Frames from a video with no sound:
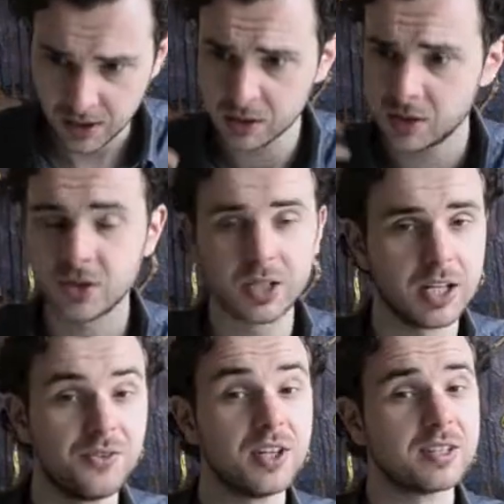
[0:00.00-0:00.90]
So it's
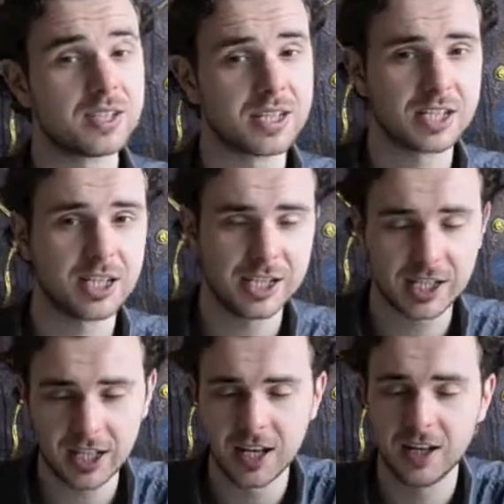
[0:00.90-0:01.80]
lovely, it's
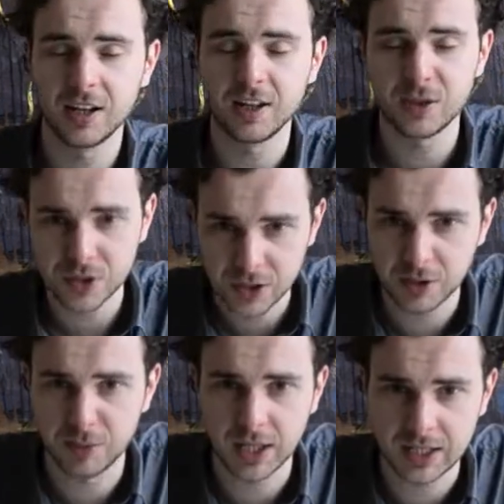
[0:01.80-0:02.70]
exciting, lots of
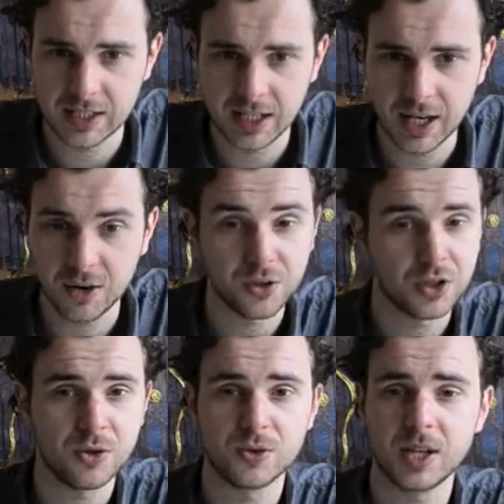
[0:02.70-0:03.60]
complexity here on the
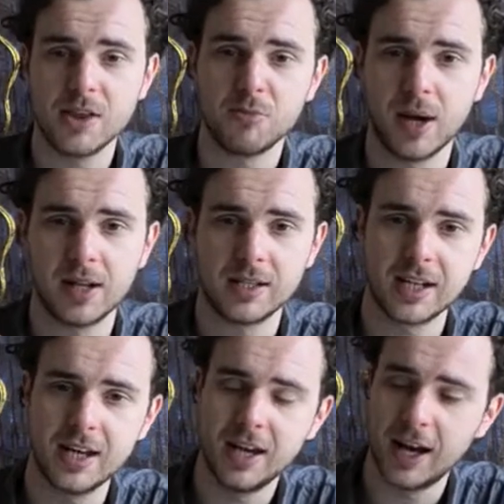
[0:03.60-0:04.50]
nose and the palate.
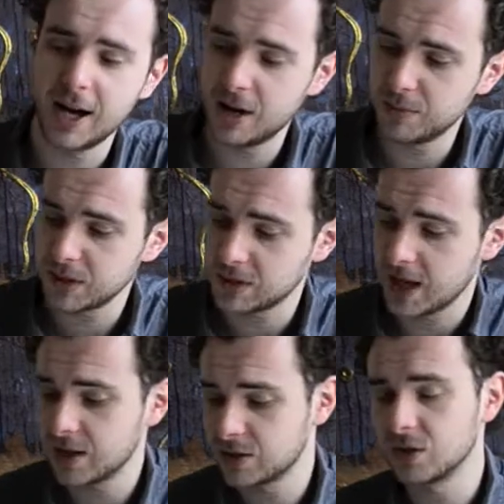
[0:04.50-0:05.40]
It
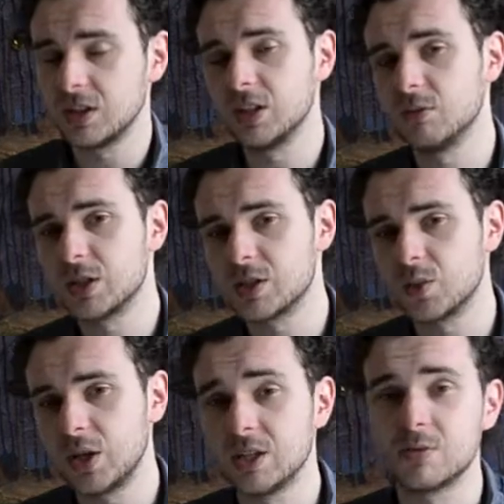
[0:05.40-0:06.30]
has got a little bit of
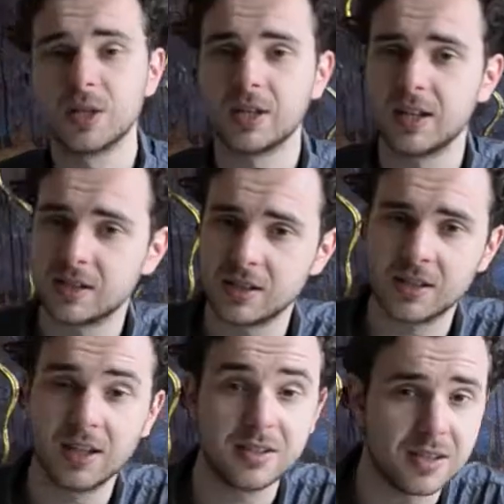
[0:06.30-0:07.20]
sweetness, but as I
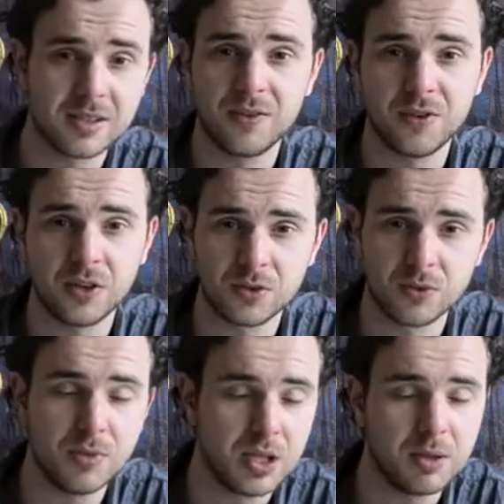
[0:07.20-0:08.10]
say, it does have that sort
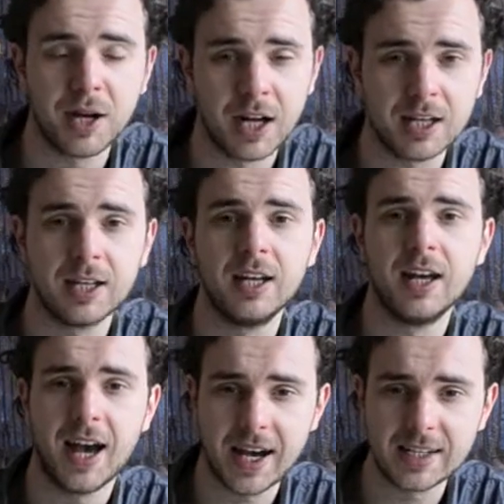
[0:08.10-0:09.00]
of medium-high
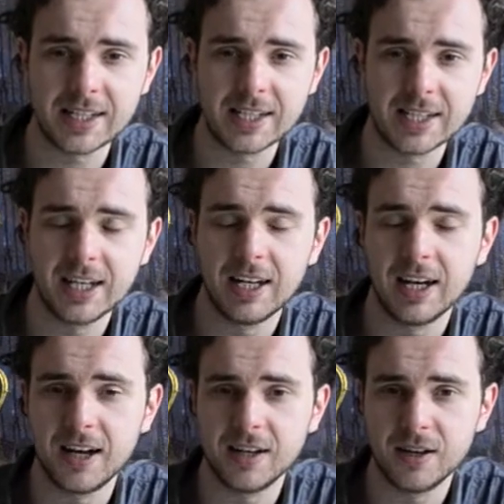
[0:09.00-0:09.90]
acid
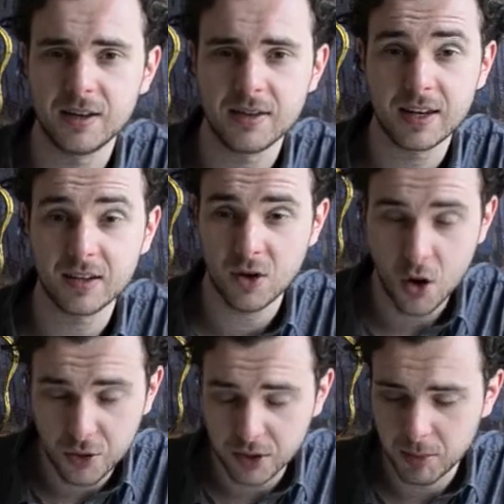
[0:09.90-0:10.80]
there
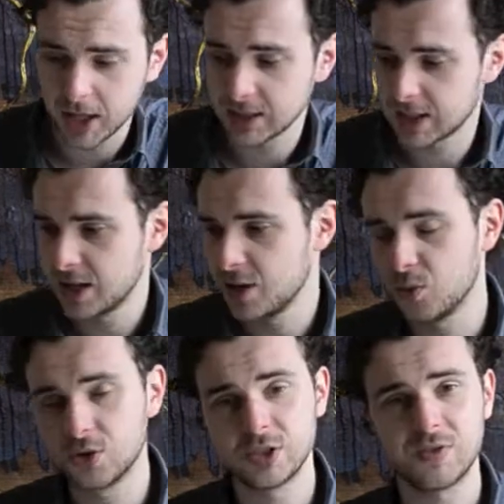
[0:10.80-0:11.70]
on the palate,
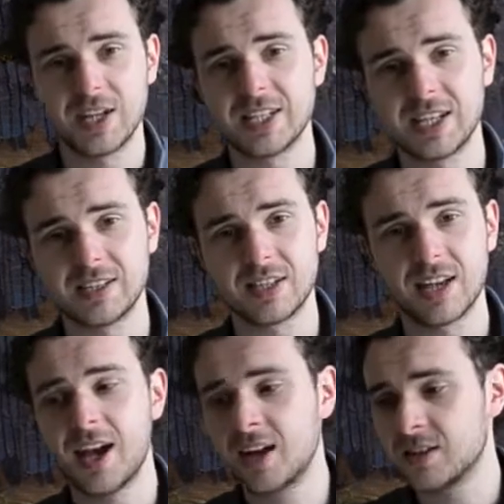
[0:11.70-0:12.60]
which is fantastic.
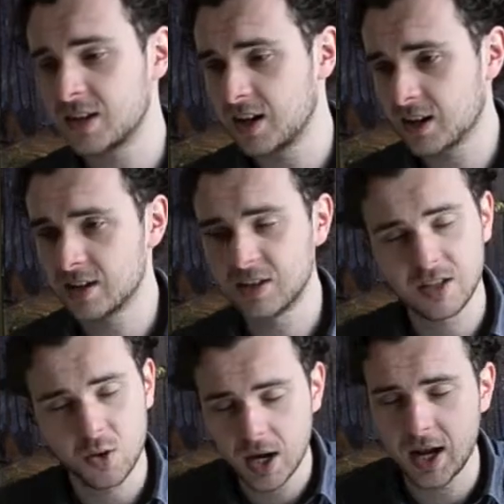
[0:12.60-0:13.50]
And I can
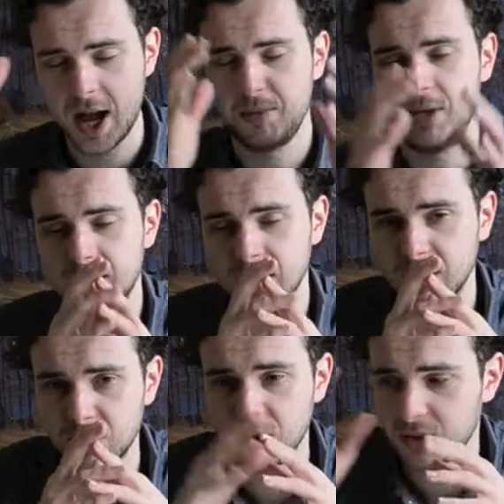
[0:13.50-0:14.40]
quite happily tell
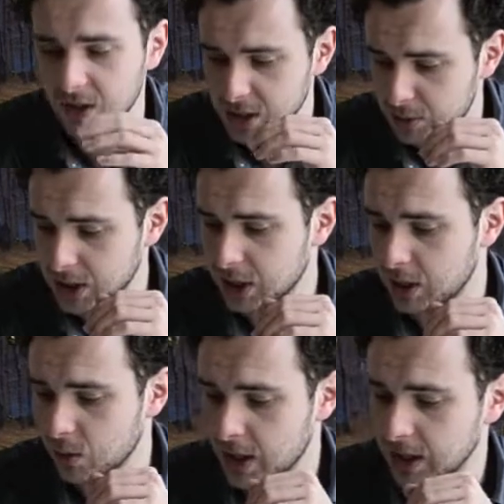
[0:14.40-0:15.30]
you that this
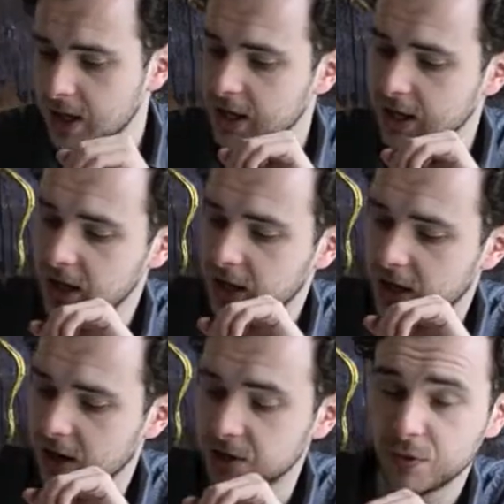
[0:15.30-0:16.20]
particular wine,
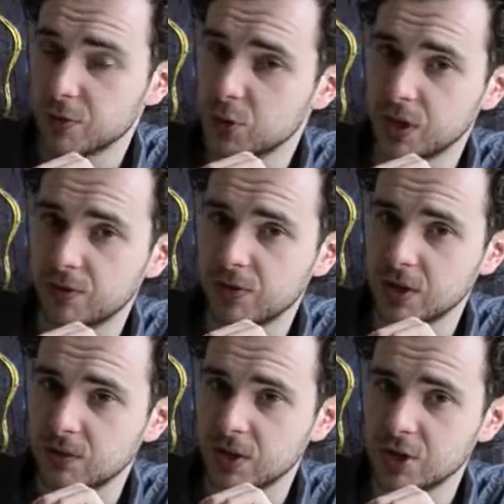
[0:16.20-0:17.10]
it's from the
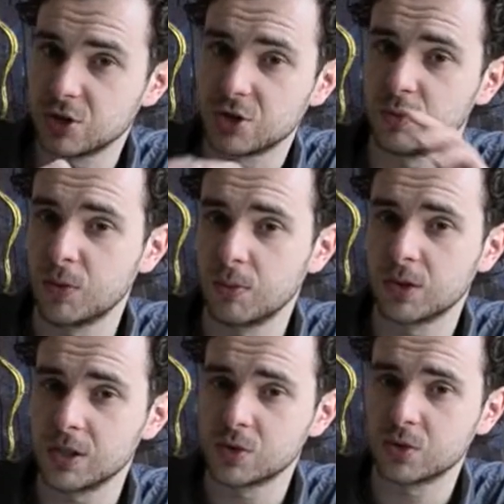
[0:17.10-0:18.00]
2015 vintage, so remember
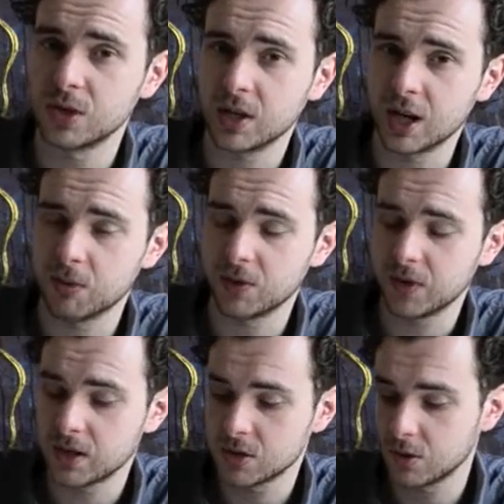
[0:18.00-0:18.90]
it is already a couple of
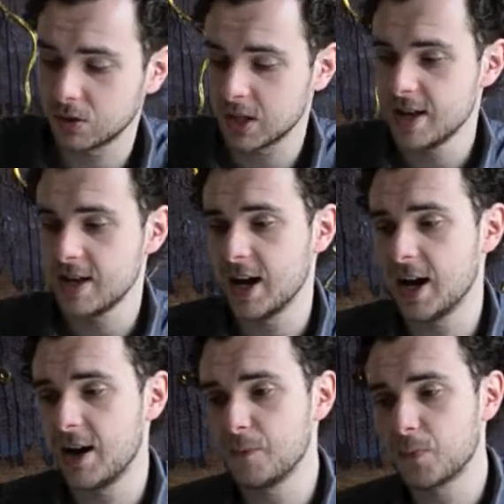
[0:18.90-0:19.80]
years old,
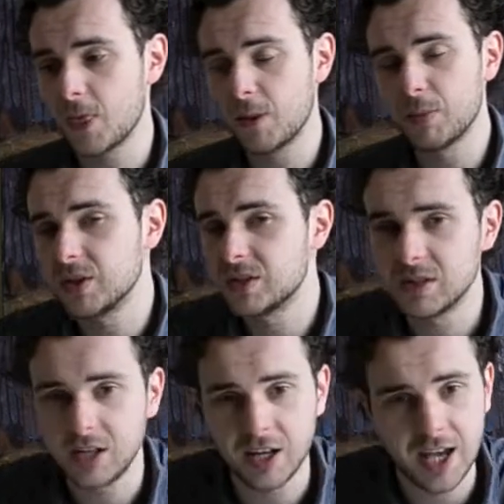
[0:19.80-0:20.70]
but this is
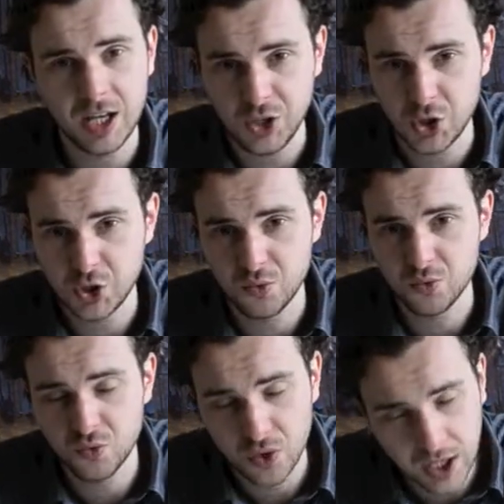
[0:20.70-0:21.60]
going to age
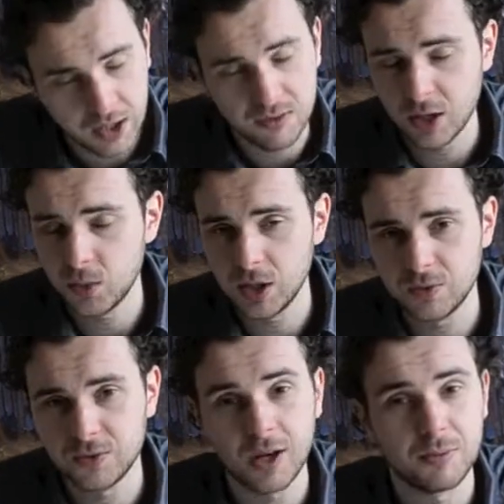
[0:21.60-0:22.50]
really, really well
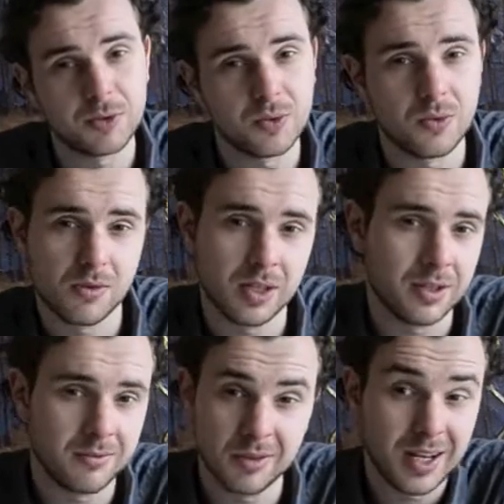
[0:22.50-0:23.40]
for up to
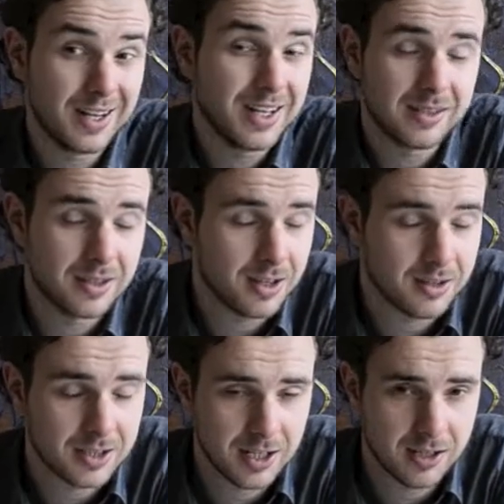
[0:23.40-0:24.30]
at least
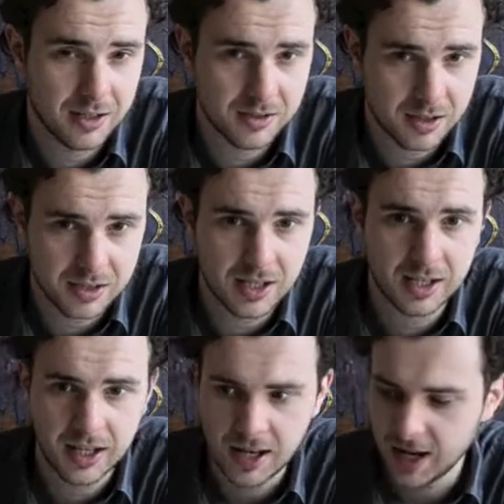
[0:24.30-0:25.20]
another 10 years, I'd say.
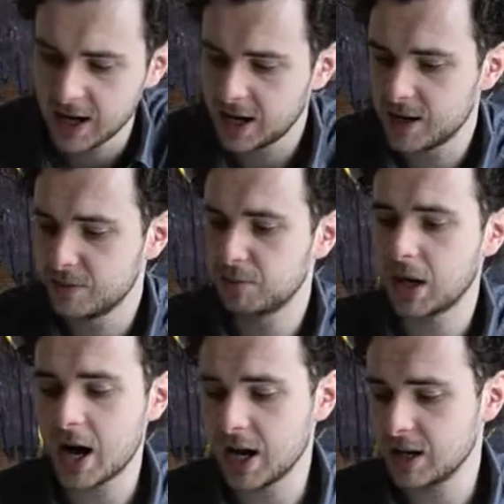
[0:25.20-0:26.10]
But
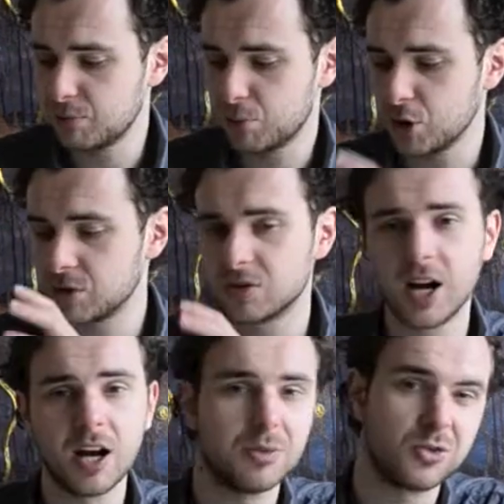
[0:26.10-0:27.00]

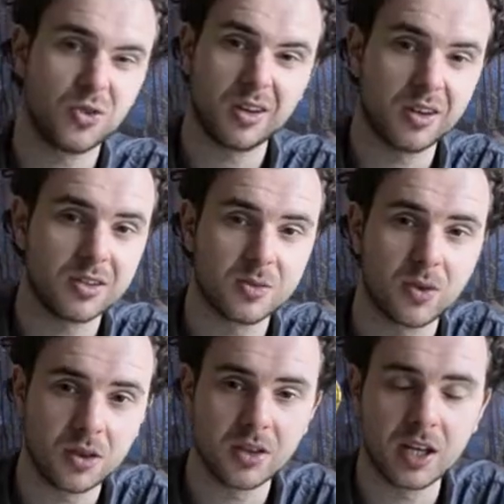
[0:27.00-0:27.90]
I'd be drinking this
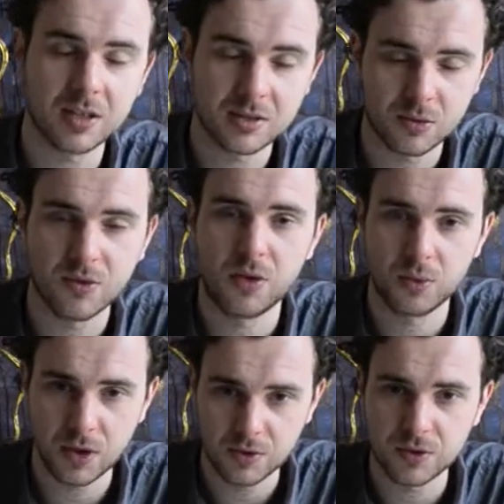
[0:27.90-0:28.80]
within the next sort of
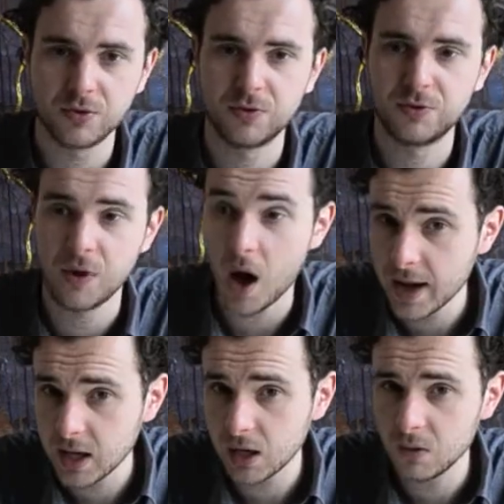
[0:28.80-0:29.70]
3 to
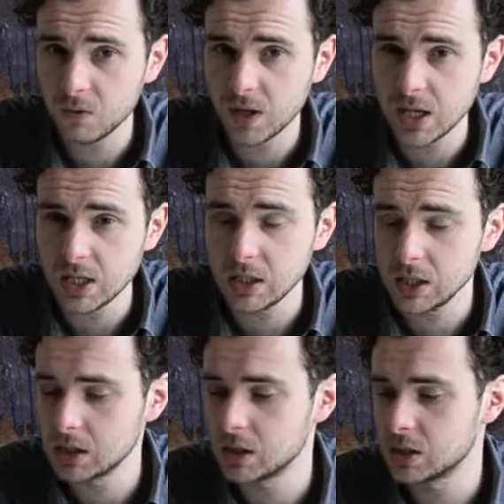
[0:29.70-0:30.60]
5
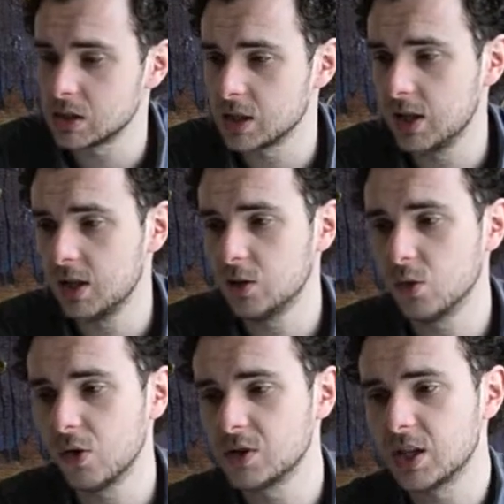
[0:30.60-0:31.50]
years. In
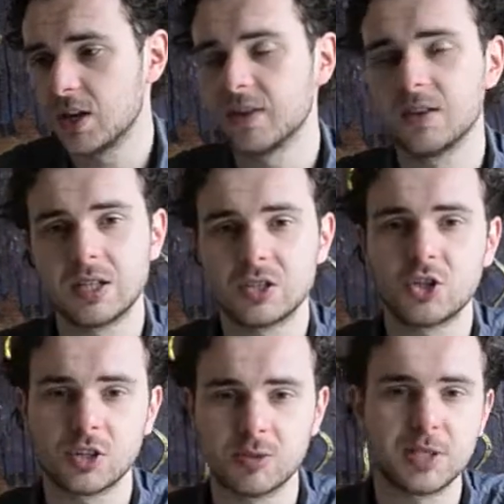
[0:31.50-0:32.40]
all honesty, I think this is
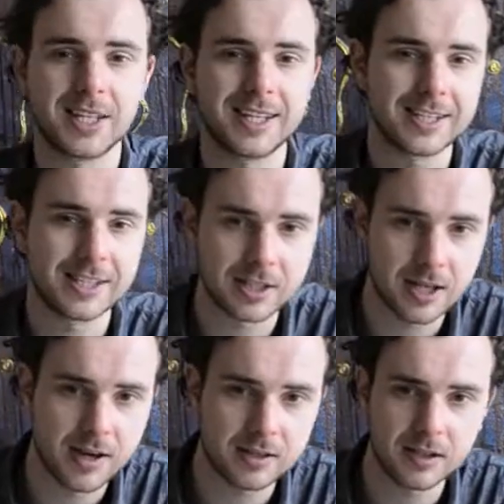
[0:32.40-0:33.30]
just a particular
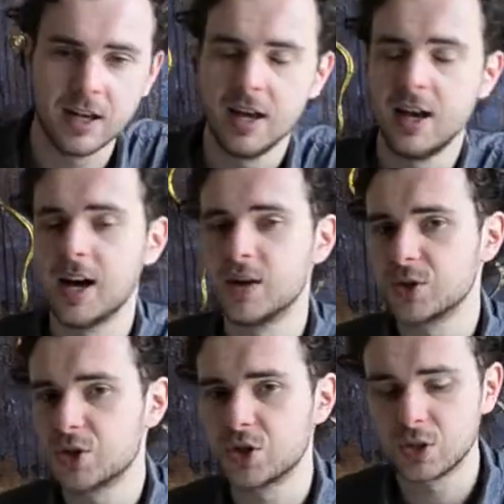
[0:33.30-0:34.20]
style
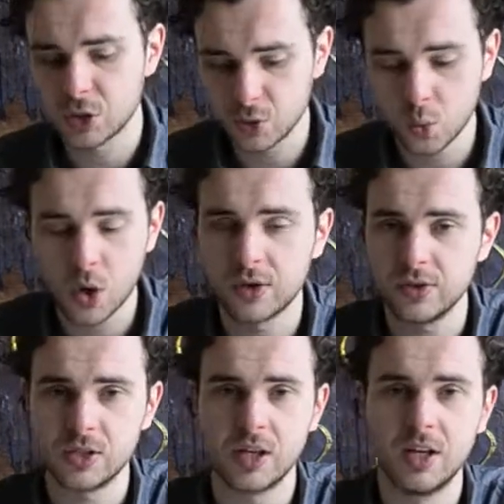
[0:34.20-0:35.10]
which sort of
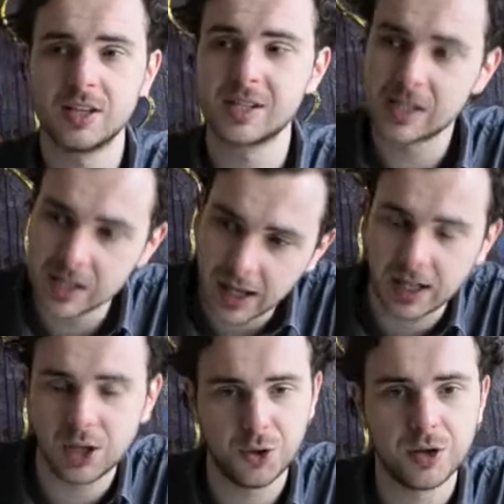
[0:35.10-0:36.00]
warrants
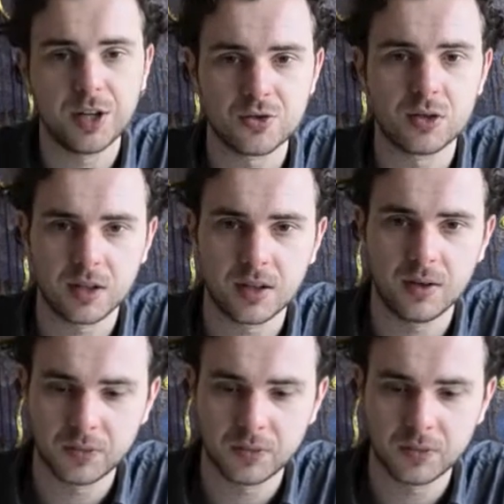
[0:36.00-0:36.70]
slightly earlier drinking.